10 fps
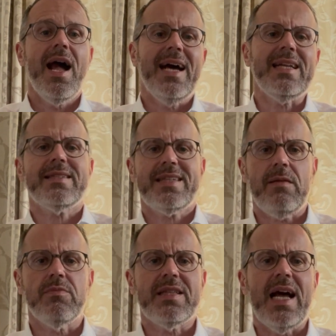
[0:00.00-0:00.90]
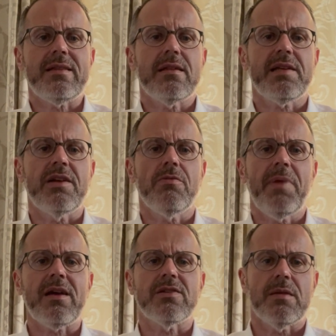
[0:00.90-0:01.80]
And it seems that the central
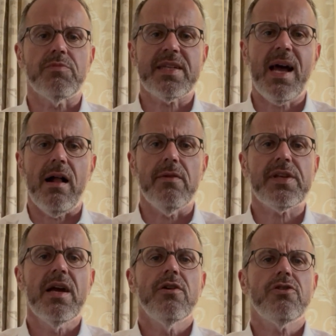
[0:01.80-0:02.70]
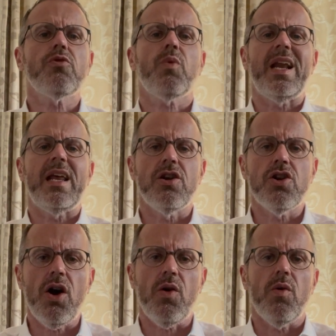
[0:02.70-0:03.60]
bankers themselves don't really
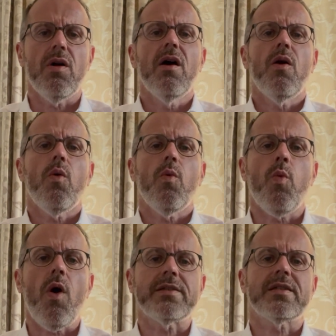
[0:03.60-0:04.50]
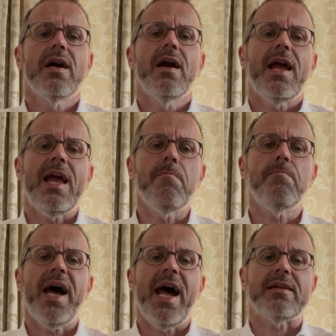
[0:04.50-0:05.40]
know what
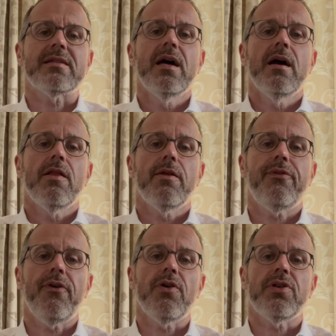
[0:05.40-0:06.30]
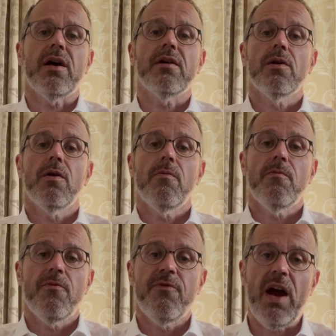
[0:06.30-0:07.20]
impact the further
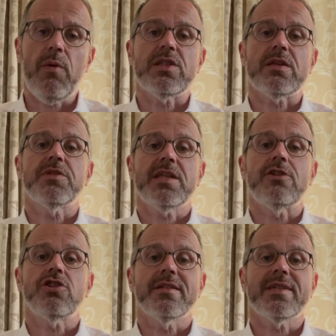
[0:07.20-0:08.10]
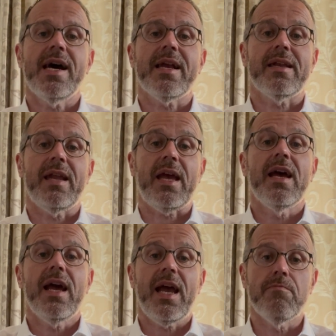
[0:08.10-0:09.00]
very substantial tightening
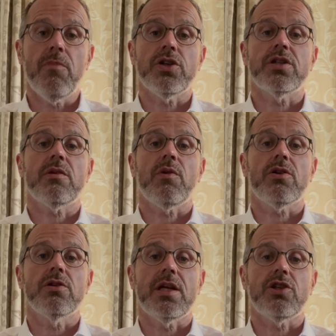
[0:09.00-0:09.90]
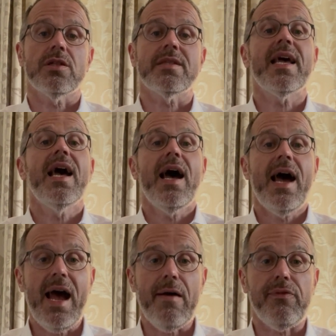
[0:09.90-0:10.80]
in monetary conditions
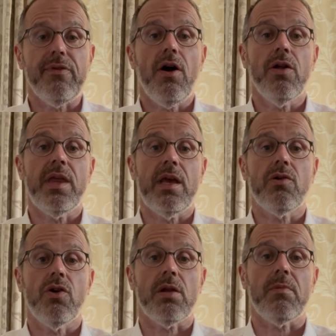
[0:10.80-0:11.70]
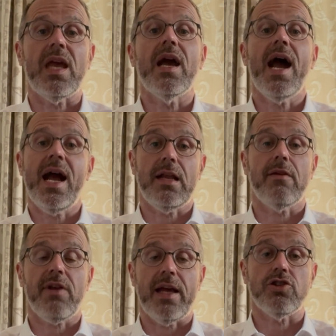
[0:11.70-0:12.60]
have on the economy and
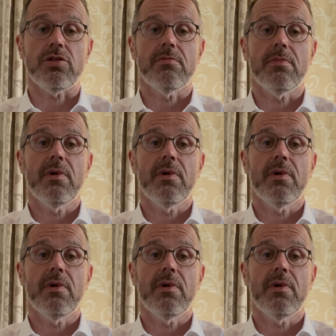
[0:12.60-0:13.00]
inflation,